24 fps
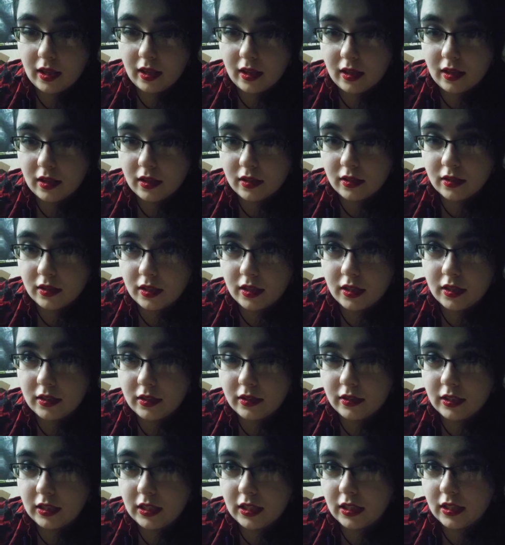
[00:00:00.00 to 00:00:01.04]
and it
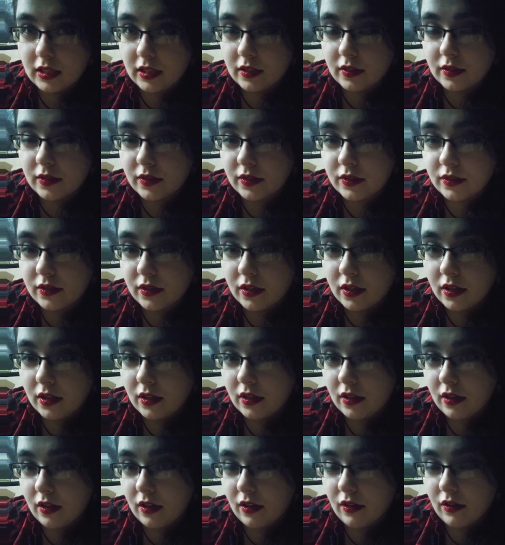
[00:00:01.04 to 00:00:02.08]
needs
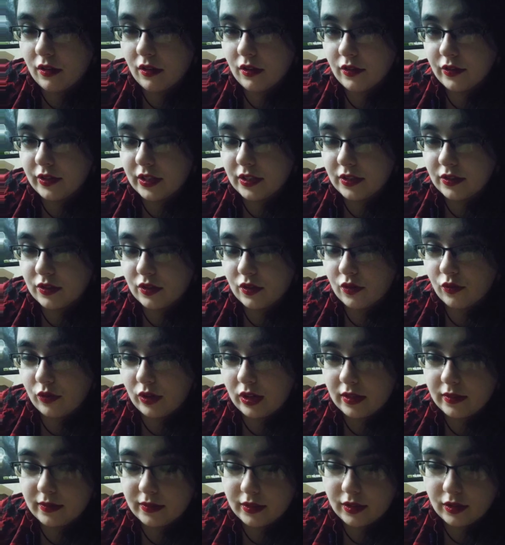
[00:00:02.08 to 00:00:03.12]
all these
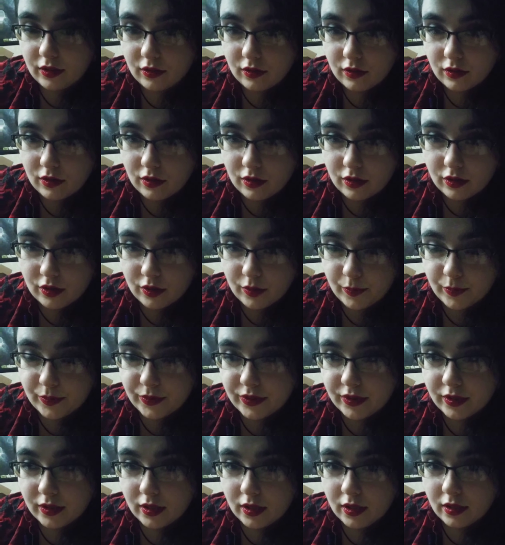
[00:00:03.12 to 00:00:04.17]
crazy
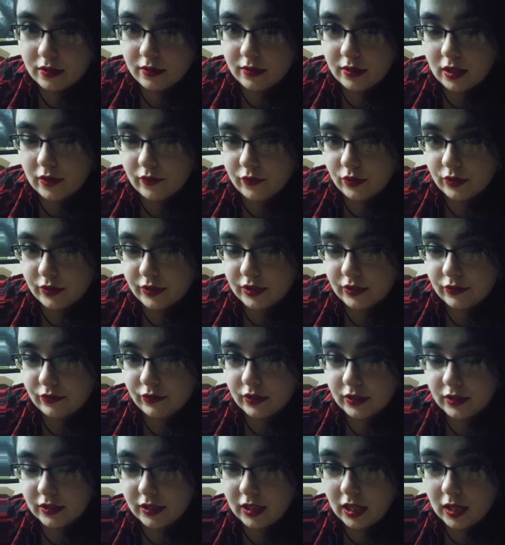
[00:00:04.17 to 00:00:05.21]
herbs, several
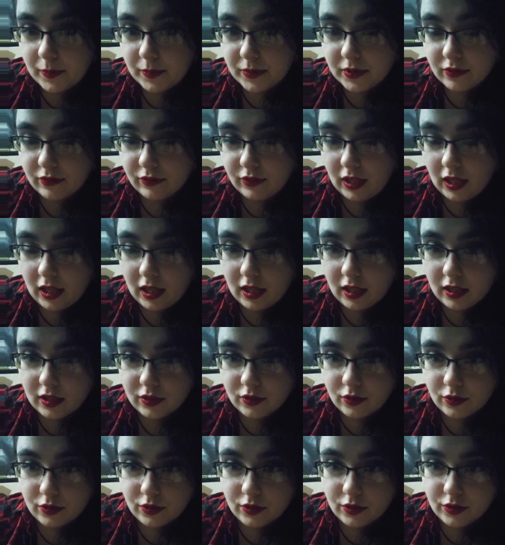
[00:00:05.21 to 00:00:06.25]
different types of
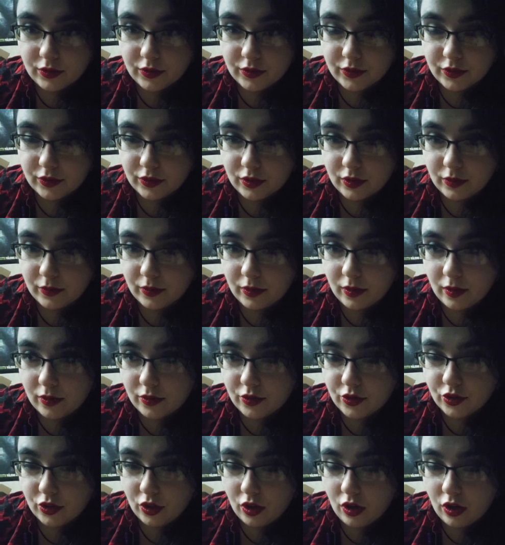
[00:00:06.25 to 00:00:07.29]
candles, or a
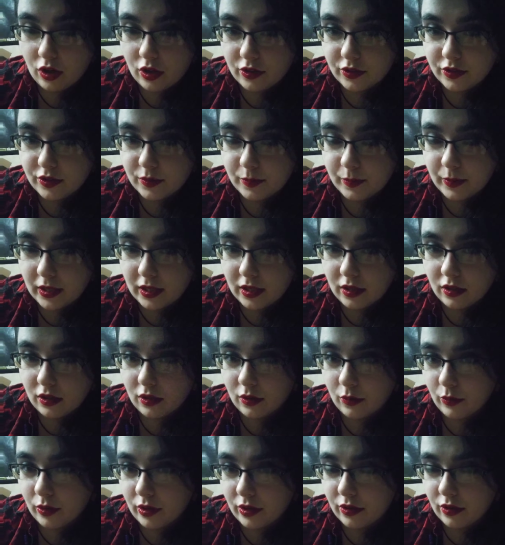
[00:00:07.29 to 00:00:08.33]
jar
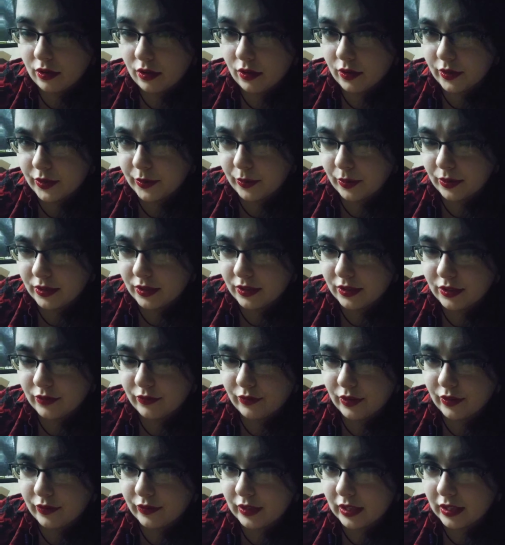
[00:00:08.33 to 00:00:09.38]
spell with all sorts of
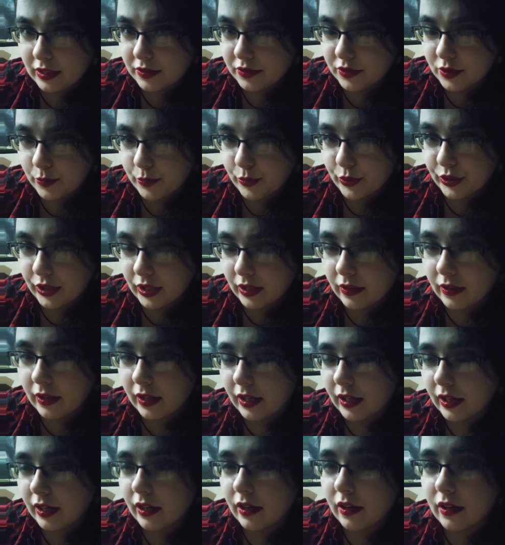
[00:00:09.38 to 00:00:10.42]
different things you put in
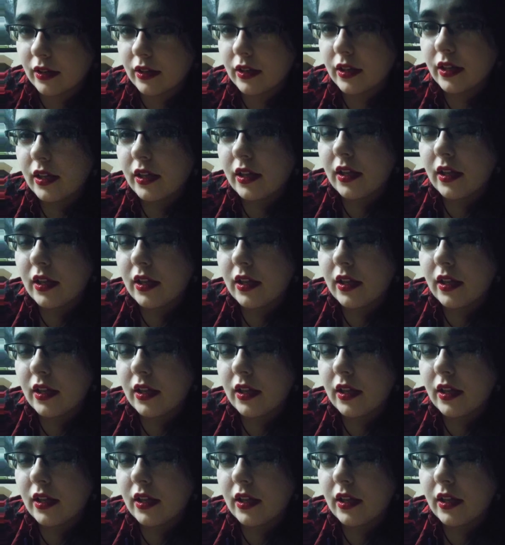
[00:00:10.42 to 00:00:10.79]
there,